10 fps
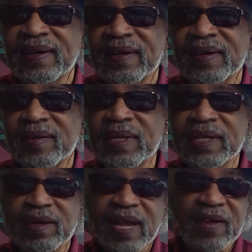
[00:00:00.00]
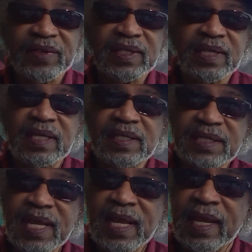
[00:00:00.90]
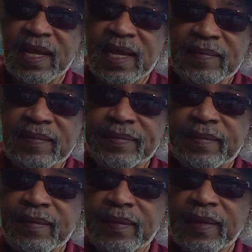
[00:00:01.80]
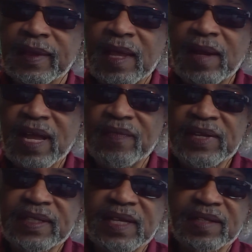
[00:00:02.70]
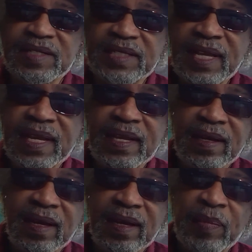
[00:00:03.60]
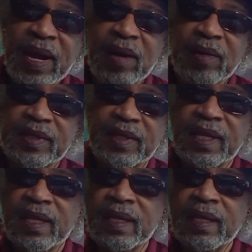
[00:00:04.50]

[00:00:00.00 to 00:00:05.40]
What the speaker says: really don't have anything to say. They don't have anything to say about the